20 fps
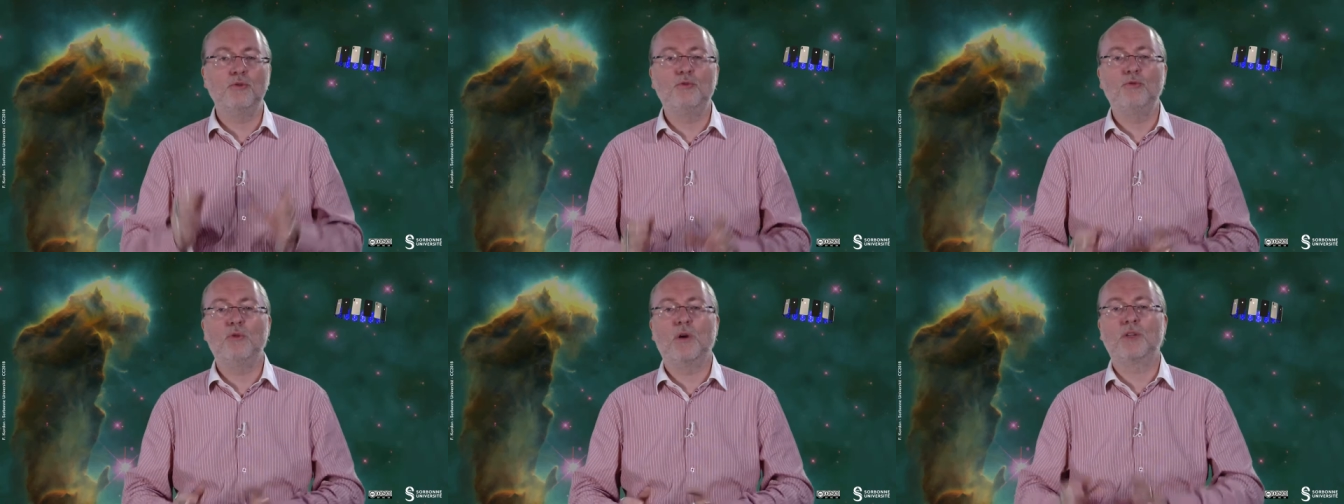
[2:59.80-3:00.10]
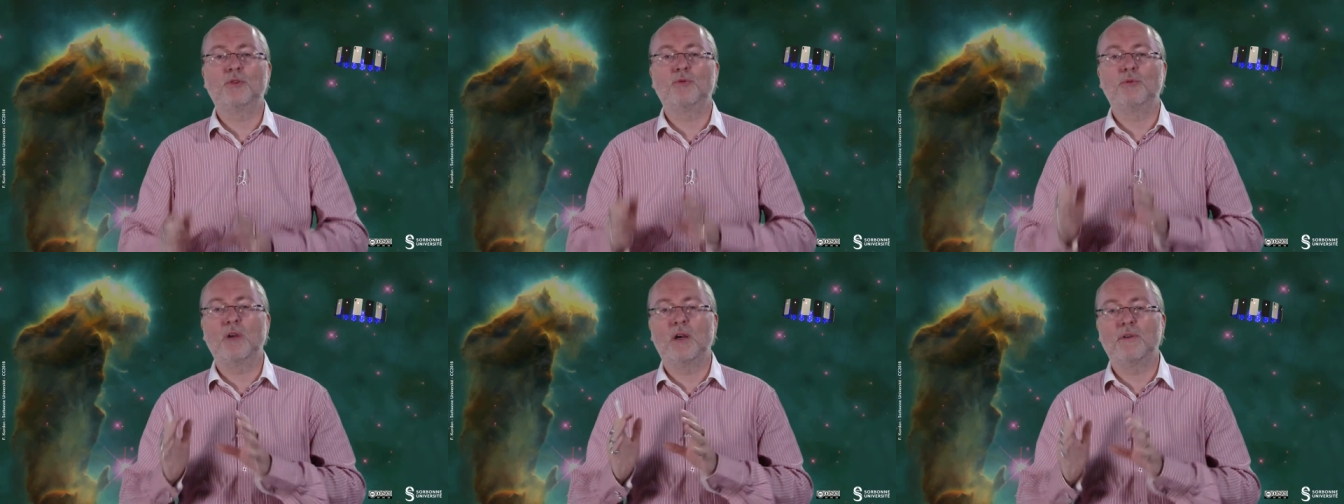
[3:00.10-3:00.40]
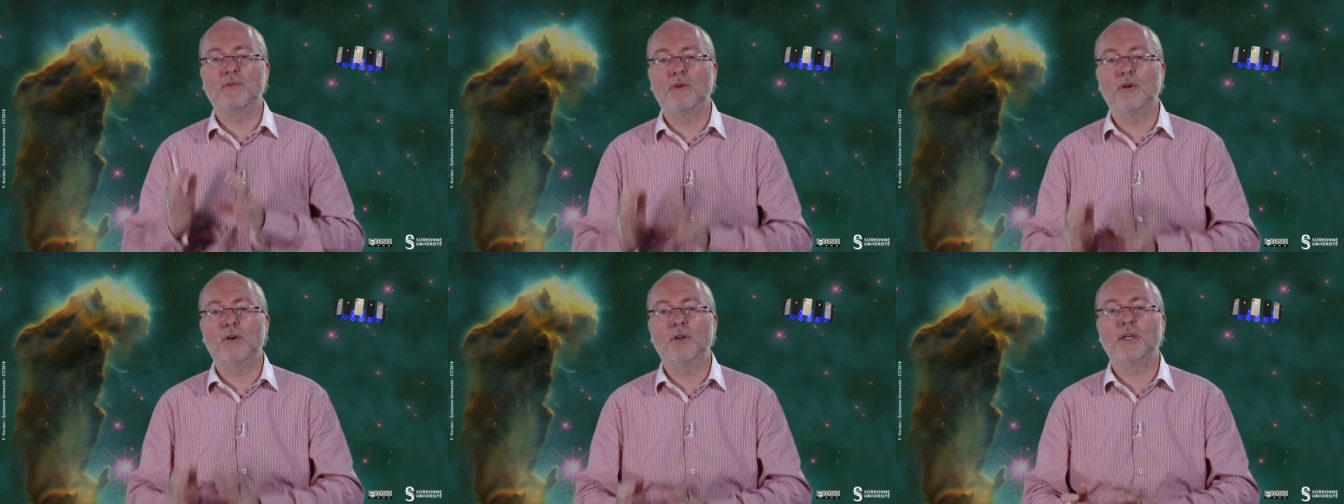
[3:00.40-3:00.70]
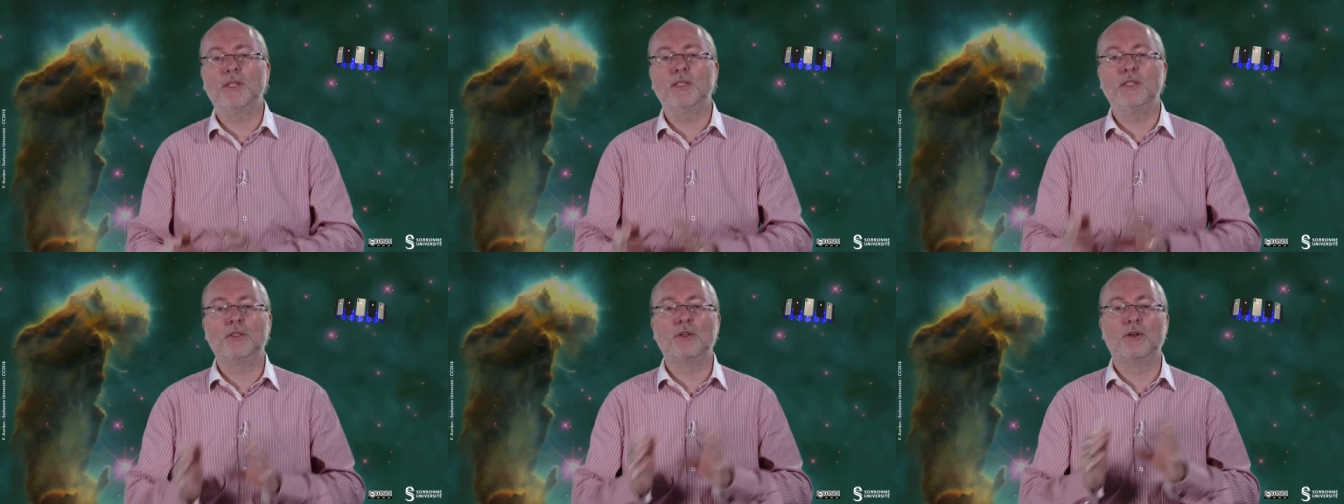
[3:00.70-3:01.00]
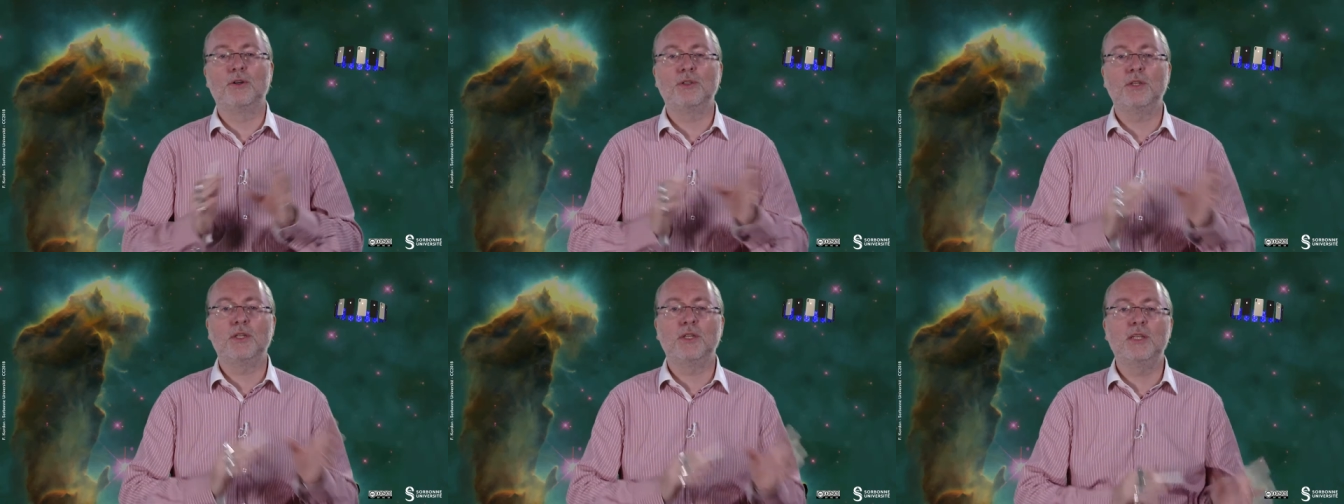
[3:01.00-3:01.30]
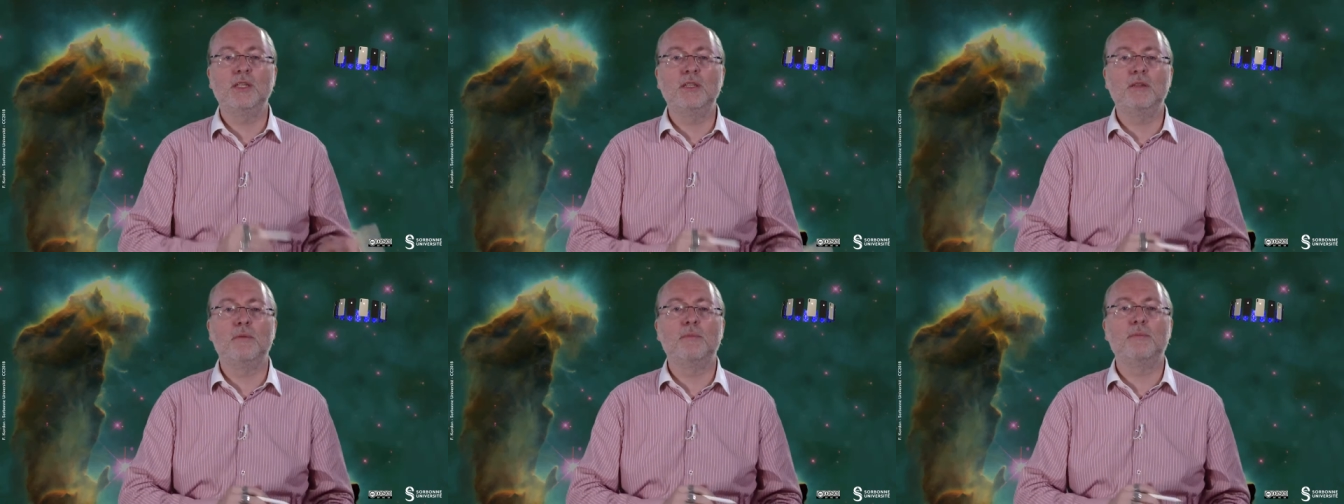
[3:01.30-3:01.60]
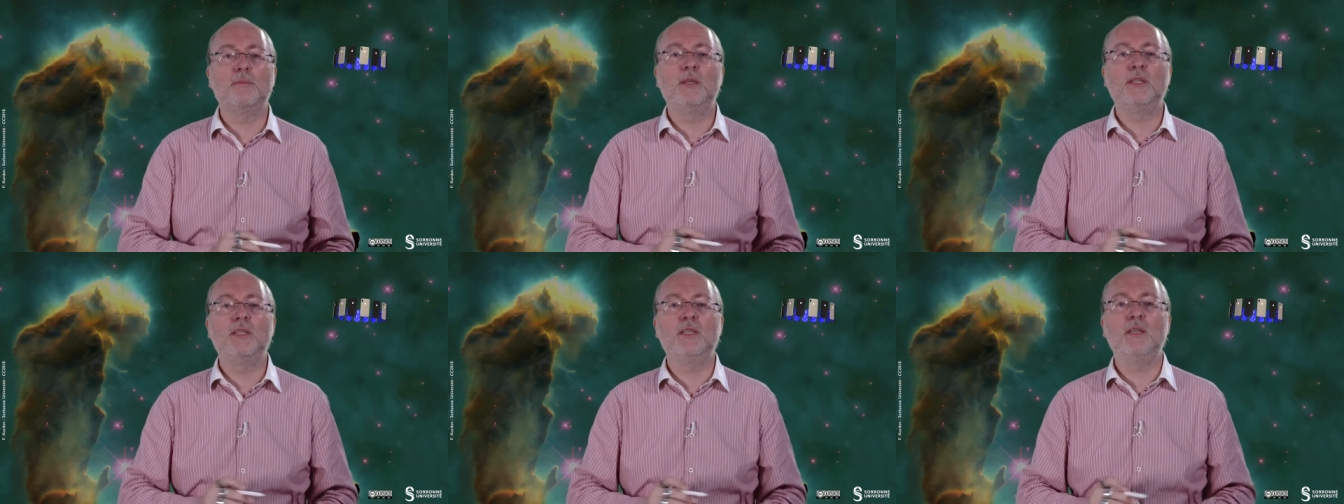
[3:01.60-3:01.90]
to what we have already done in
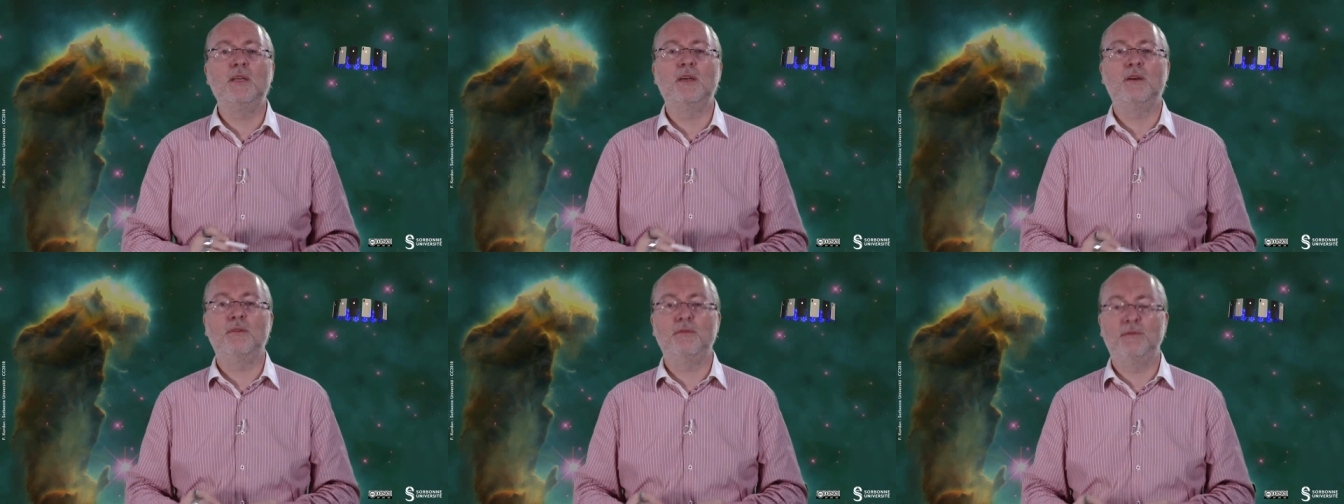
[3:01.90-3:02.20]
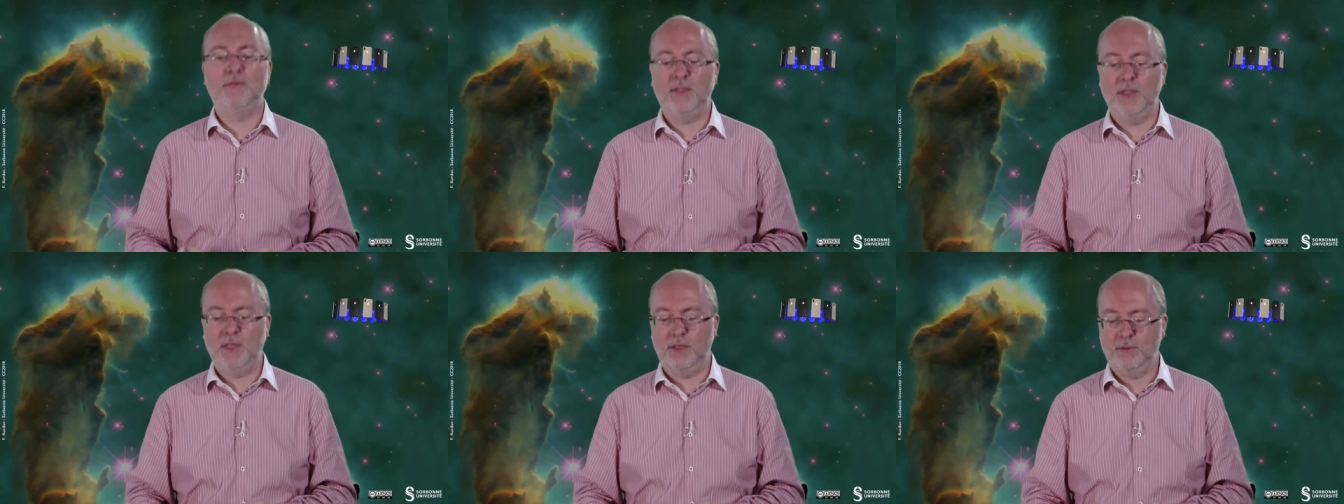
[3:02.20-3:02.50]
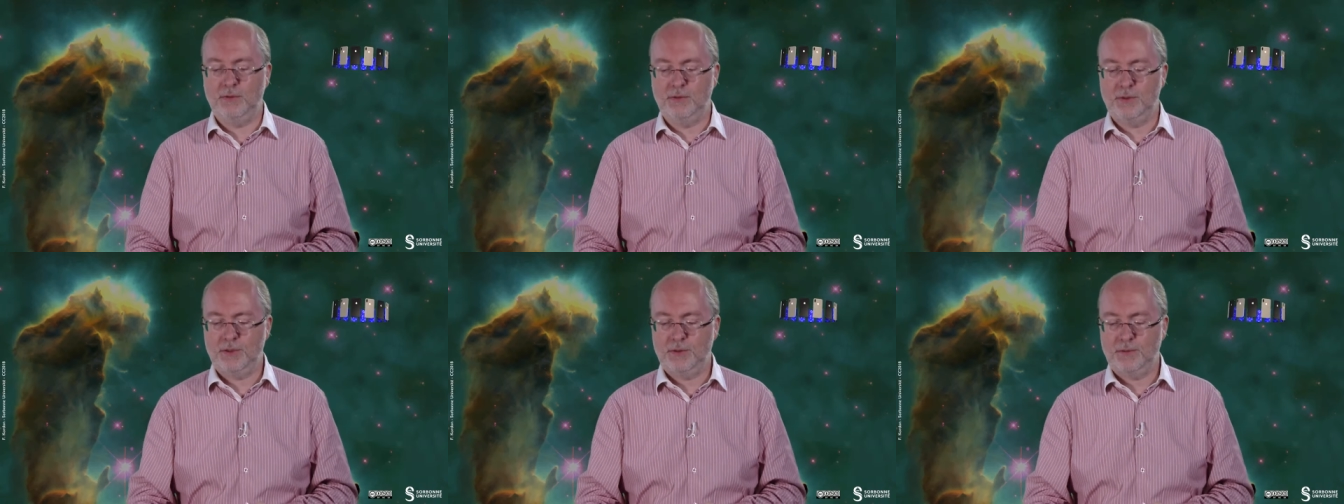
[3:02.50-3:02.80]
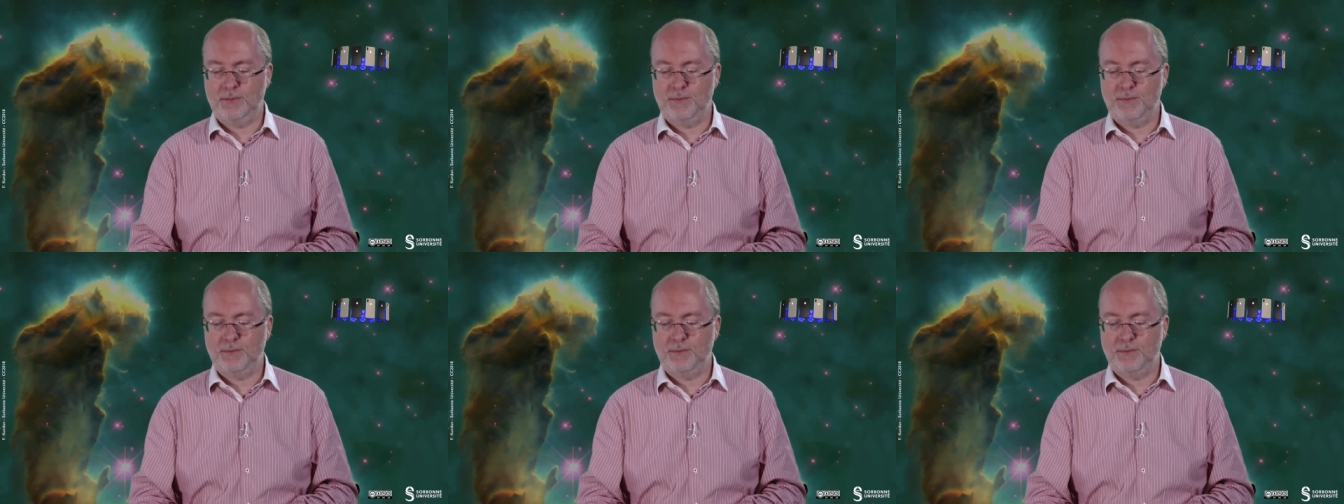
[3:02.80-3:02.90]
many videos.